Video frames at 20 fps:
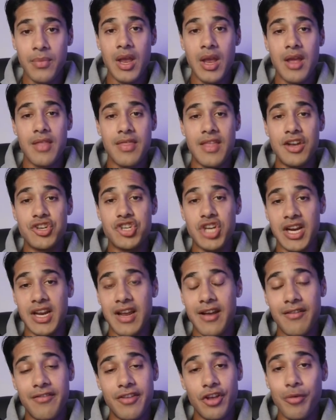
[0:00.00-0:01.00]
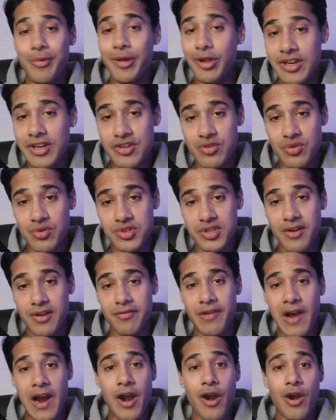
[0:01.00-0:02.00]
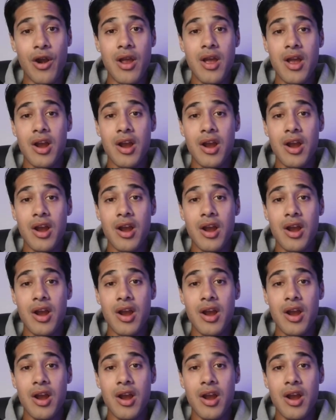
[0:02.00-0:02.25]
then check availability tool is going to fire,